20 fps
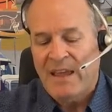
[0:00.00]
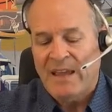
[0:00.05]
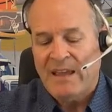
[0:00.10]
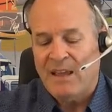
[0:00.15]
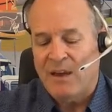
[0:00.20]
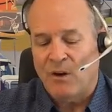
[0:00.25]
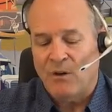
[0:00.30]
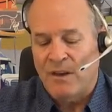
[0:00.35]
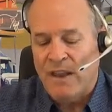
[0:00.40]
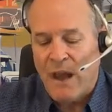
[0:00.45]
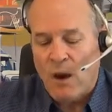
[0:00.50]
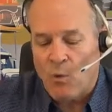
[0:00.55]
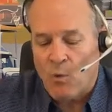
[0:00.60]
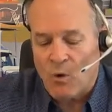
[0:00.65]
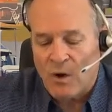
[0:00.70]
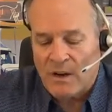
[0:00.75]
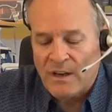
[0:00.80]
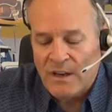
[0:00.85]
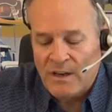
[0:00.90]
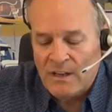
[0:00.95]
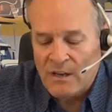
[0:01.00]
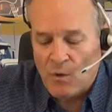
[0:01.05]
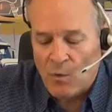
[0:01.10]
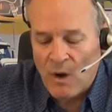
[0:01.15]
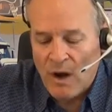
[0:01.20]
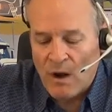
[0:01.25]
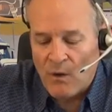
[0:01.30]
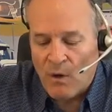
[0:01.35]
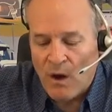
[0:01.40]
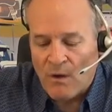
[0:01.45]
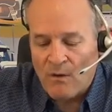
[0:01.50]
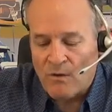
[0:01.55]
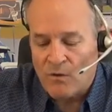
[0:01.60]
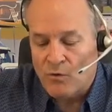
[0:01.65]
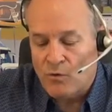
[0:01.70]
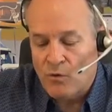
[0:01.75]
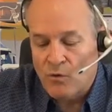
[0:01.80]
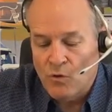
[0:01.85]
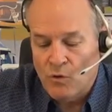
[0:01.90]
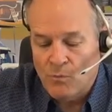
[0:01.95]
You know, networking your way around a
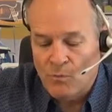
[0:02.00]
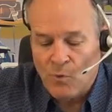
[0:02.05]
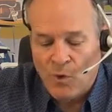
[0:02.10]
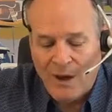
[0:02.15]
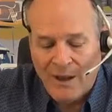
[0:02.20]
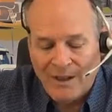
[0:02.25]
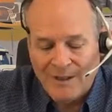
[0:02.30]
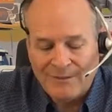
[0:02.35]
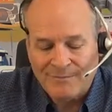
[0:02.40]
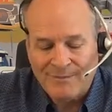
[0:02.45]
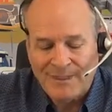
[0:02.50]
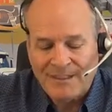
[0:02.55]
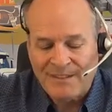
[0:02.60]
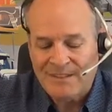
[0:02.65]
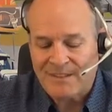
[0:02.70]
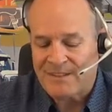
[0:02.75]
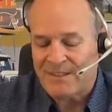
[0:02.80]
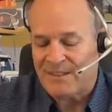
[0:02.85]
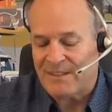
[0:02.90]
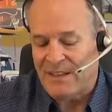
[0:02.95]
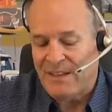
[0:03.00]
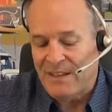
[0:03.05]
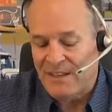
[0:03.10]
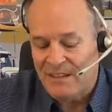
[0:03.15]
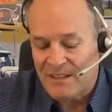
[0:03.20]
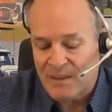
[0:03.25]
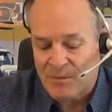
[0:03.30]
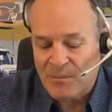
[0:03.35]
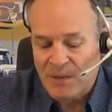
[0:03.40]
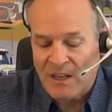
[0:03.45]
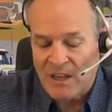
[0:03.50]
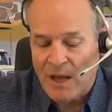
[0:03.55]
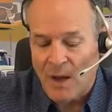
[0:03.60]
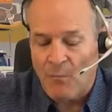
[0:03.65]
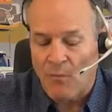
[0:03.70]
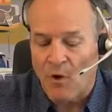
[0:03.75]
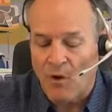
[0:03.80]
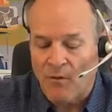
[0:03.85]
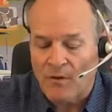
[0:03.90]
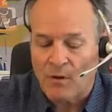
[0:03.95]
room, well, it's easy to
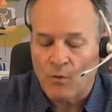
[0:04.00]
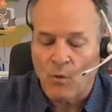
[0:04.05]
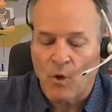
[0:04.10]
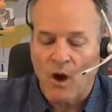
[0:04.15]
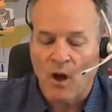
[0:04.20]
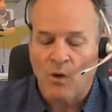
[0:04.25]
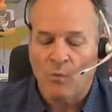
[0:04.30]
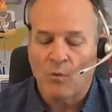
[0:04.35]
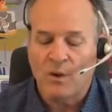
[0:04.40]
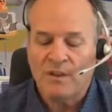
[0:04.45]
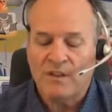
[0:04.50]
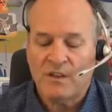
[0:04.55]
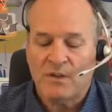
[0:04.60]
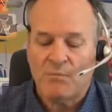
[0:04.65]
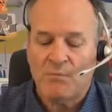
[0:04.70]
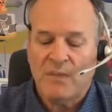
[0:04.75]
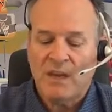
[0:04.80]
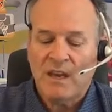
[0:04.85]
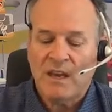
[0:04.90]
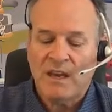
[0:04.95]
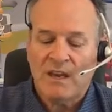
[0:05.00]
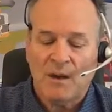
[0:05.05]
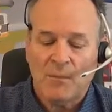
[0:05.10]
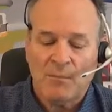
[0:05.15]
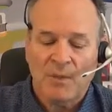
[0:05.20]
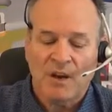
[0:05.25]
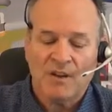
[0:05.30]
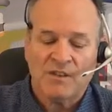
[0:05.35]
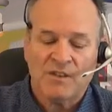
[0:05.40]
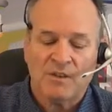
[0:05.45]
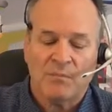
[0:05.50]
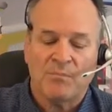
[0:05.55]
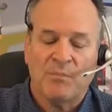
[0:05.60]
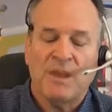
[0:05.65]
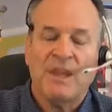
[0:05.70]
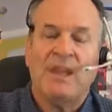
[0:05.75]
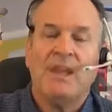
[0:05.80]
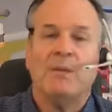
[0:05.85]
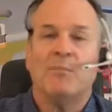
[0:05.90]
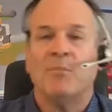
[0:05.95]
become overwhelmed when you're meeting a bunch of
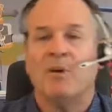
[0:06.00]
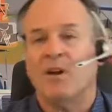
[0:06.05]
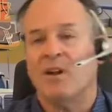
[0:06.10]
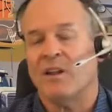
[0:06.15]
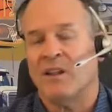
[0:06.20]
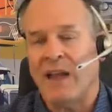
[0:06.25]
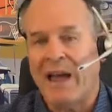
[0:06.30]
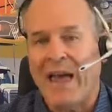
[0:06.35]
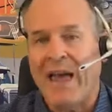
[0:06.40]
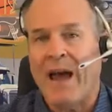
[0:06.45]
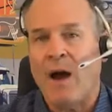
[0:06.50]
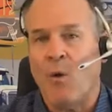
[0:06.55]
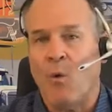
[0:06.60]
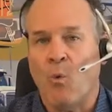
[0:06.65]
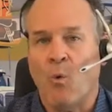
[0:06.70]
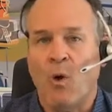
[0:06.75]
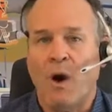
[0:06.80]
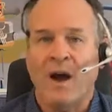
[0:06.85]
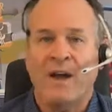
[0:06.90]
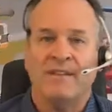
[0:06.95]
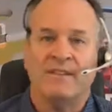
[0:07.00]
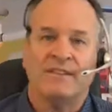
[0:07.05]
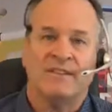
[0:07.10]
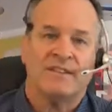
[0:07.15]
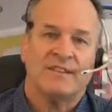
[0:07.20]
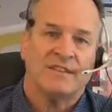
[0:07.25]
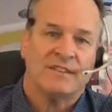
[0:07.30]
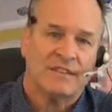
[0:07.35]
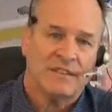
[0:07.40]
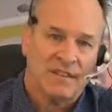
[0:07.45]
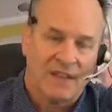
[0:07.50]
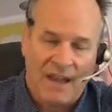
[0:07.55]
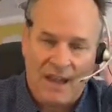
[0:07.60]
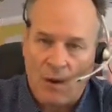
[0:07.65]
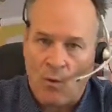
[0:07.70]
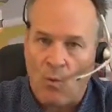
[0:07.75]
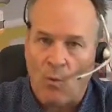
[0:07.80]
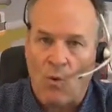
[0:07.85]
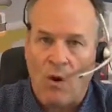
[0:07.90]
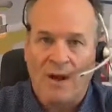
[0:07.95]
people at once,
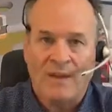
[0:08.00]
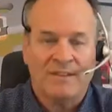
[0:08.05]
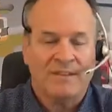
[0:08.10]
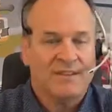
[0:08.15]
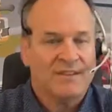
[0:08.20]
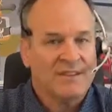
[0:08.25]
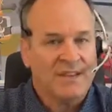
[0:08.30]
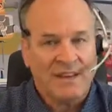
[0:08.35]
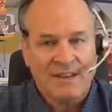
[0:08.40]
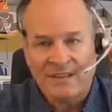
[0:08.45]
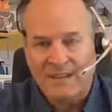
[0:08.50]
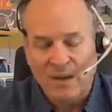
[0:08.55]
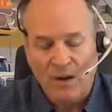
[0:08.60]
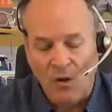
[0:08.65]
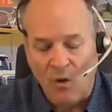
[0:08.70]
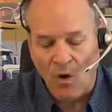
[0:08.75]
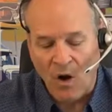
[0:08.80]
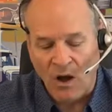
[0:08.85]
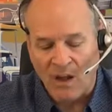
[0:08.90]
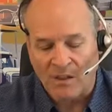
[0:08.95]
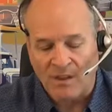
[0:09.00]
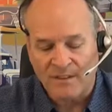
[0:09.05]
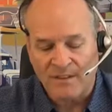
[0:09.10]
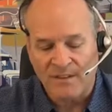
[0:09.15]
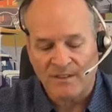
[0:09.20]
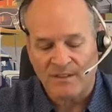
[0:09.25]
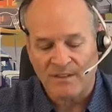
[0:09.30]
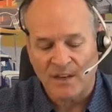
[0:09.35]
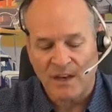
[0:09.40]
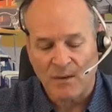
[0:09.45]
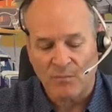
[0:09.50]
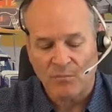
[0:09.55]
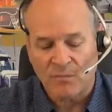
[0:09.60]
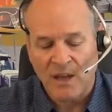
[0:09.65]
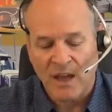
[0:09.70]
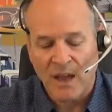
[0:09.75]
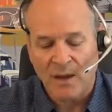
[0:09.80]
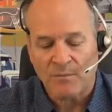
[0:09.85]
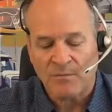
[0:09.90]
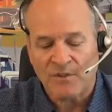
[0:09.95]
at once, and, you all at the same
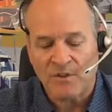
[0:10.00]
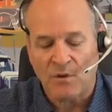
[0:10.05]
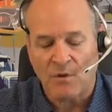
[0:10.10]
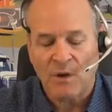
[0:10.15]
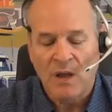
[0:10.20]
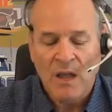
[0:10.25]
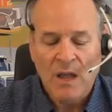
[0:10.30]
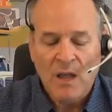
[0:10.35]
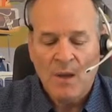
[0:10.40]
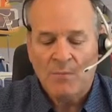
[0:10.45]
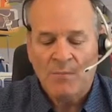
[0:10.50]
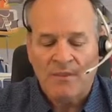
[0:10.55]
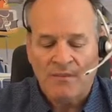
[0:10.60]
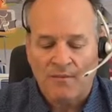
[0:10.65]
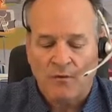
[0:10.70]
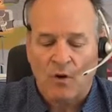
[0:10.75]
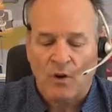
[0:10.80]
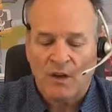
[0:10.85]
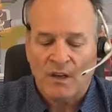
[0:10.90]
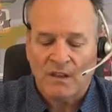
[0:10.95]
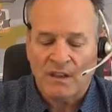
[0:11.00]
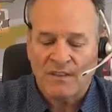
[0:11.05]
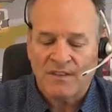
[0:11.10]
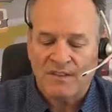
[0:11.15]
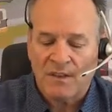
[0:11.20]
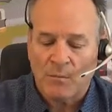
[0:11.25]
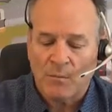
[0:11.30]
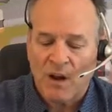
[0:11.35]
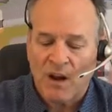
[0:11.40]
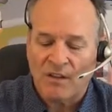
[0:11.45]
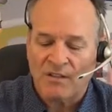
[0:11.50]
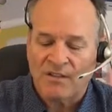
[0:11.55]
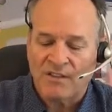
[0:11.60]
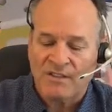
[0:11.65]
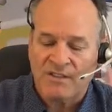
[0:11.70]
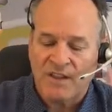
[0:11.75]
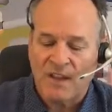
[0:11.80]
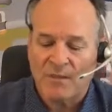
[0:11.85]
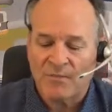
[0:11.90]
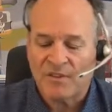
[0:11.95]
time. So before you let someone
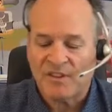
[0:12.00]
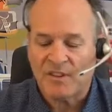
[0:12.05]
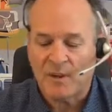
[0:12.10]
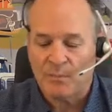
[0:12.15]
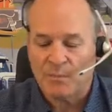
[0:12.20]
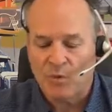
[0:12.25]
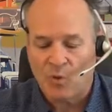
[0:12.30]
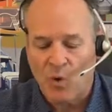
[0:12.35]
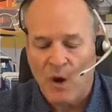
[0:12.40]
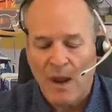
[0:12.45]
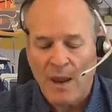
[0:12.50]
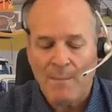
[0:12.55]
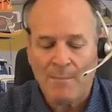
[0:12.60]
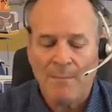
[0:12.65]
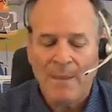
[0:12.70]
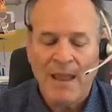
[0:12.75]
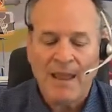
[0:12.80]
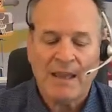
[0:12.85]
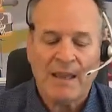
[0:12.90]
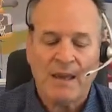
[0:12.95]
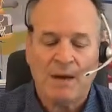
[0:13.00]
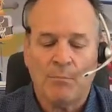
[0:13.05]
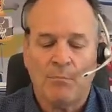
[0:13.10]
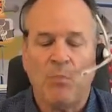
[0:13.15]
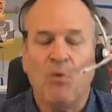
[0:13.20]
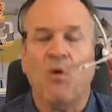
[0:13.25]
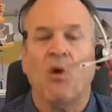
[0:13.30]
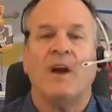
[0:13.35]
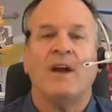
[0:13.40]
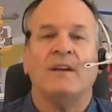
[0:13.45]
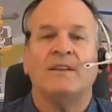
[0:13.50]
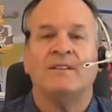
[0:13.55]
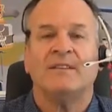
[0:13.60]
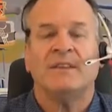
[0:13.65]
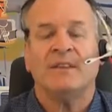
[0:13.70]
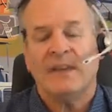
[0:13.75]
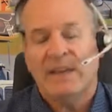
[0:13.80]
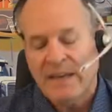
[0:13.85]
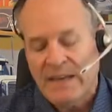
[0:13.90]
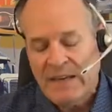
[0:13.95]
else's name slip away, make it a
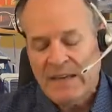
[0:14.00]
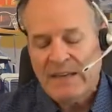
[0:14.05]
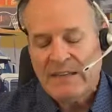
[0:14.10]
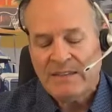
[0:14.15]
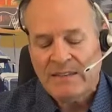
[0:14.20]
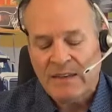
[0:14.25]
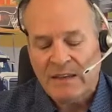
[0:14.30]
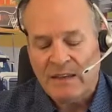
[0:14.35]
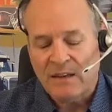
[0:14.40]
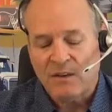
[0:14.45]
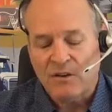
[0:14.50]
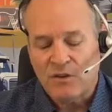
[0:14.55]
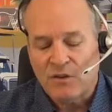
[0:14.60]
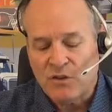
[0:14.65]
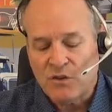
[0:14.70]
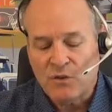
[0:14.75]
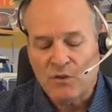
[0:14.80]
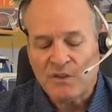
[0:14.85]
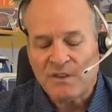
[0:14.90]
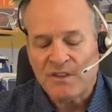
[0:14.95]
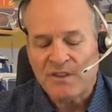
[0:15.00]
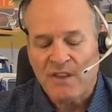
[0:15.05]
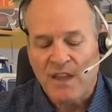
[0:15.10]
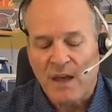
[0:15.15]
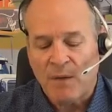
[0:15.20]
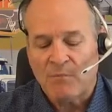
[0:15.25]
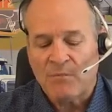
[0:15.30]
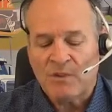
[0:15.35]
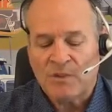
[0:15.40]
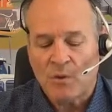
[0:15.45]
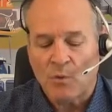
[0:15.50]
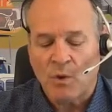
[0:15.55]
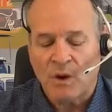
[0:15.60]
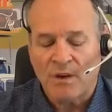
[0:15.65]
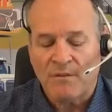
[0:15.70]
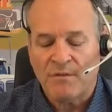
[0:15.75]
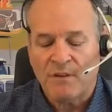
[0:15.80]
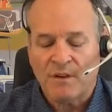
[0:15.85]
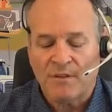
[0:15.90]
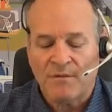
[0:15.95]
point to introduce them to
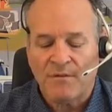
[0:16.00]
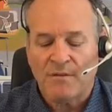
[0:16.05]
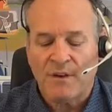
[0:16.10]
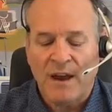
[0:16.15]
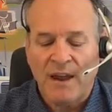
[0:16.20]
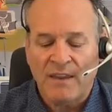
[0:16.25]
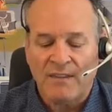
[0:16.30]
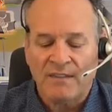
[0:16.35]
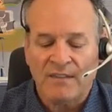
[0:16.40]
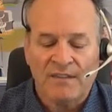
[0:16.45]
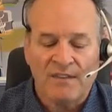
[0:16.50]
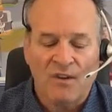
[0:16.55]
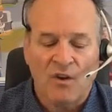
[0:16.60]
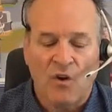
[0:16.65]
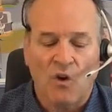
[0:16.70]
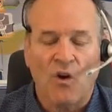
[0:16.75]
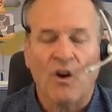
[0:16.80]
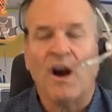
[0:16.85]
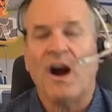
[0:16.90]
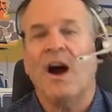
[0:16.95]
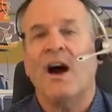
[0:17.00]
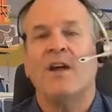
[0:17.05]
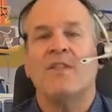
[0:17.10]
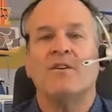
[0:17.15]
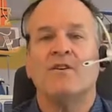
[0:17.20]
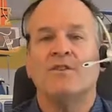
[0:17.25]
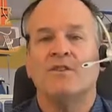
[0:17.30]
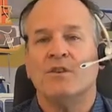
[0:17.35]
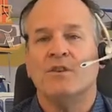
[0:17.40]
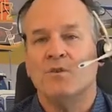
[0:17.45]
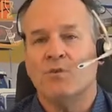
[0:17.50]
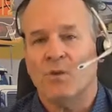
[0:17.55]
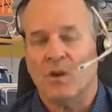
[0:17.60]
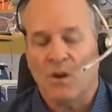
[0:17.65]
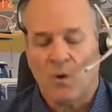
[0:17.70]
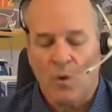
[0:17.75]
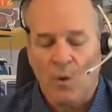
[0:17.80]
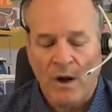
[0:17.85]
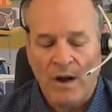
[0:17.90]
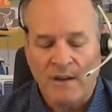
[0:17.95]
one of your friends or other new
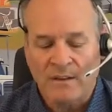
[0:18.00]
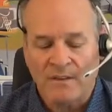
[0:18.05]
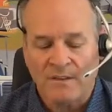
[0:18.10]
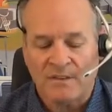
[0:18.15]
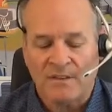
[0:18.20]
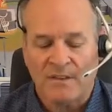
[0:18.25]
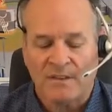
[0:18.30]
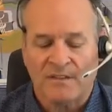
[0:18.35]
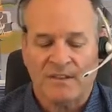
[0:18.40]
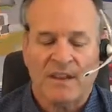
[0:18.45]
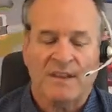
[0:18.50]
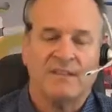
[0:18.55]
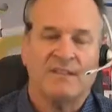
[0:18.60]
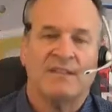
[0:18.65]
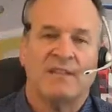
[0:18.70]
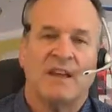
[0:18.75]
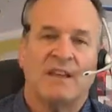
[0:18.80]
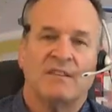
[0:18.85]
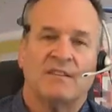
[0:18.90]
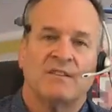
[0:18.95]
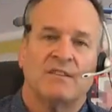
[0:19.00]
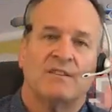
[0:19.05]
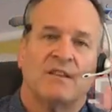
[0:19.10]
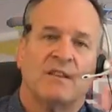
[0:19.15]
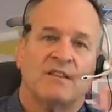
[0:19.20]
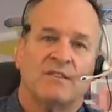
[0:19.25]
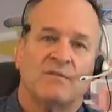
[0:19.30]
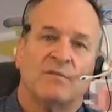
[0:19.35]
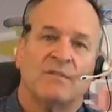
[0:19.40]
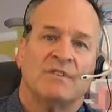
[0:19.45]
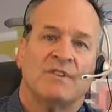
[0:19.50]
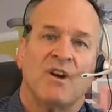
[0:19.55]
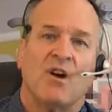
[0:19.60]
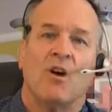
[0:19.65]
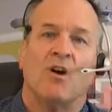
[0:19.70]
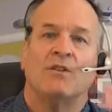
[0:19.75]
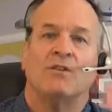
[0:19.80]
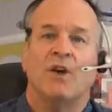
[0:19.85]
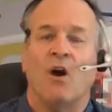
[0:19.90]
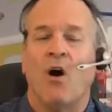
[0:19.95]
acquaintances. That's, that's, that's what's
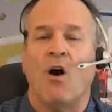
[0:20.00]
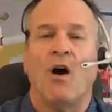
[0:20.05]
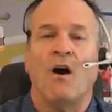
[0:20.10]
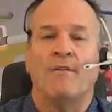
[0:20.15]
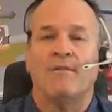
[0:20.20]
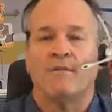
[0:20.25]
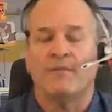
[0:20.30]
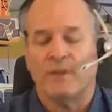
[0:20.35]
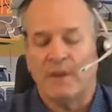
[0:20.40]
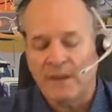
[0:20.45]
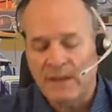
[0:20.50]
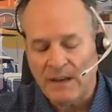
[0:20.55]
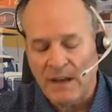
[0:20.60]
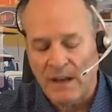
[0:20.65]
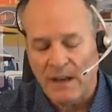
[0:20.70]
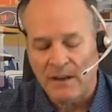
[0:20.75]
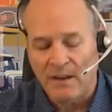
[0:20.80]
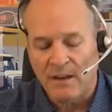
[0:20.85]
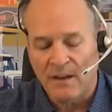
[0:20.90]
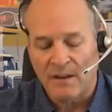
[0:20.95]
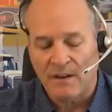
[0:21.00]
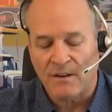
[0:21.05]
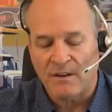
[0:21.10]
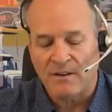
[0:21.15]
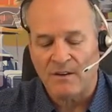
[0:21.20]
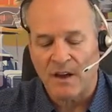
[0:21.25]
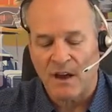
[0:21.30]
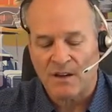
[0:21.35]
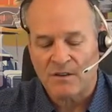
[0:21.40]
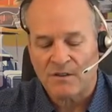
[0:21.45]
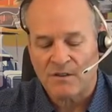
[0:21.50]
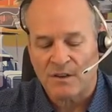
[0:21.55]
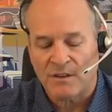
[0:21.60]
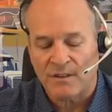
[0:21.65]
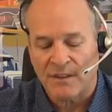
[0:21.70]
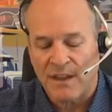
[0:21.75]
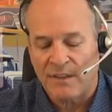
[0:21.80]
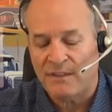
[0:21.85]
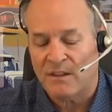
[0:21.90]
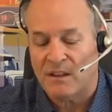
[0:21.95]
called offering an
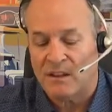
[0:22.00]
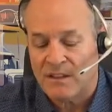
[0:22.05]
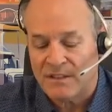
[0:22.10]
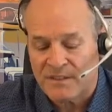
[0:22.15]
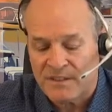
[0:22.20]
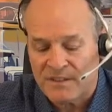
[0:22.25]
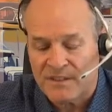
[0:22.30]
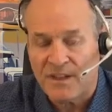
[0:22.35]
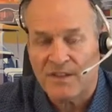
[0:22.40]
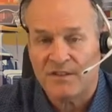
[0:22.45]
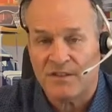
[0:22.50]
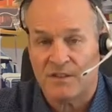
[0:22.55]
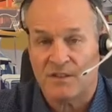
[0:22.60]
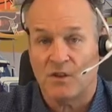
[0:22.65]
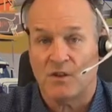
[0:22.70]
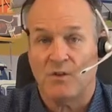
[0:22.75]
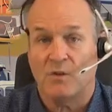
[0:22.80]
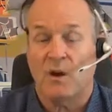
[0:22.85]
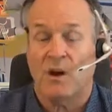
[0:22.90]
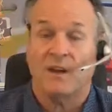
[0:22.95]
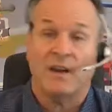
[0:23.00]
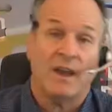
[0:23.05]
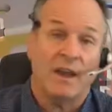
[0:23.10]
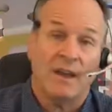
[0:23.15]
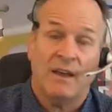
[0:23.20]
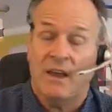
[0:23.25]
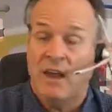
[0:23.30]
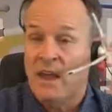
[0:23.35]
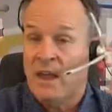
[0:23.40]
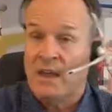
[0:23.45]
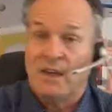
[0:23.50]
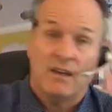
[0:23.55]
introduction. Then they'll assist you, okay?